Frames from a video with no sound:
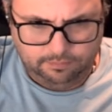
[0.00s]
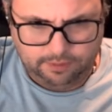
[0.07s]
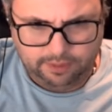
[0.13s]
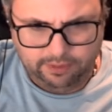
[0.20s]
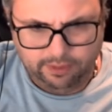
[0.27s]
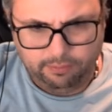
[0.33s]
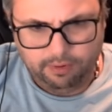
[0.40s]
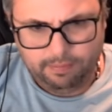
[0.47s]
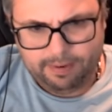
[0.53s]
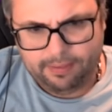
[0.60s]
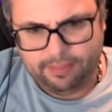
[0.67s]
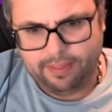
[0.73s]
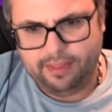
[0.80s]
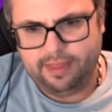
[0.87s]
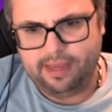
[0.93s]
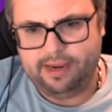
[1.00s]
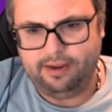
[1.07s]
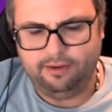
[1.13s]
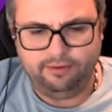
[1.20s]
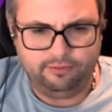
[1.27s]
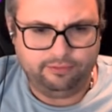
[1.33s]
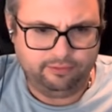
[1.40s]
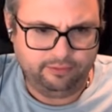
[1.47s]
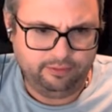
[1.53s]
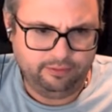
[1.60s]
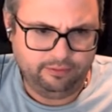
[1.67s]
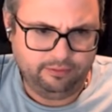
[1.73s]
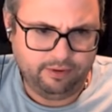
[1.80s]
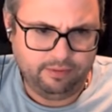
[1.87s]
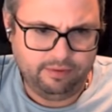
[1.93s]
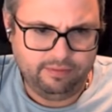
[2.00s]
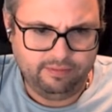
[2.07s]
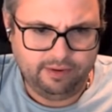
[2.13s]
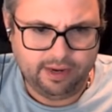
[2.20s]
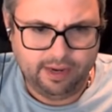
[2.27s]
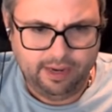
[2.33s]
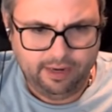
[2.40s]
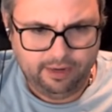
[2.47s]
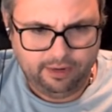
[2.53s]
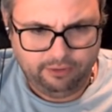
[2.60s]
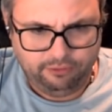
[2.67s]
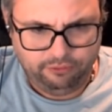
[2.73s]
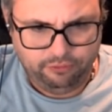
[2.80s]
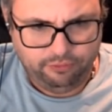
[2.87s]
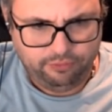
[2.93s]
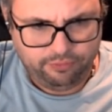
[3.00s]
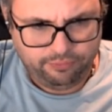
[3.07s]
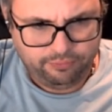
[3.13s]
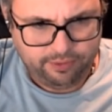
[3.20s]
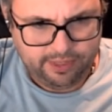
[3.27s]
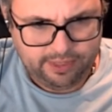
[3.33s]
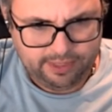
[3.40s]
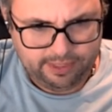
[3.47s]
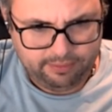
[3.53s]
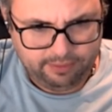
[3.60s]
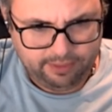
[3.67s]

Okay, what about these? So we've got a 2, 3 down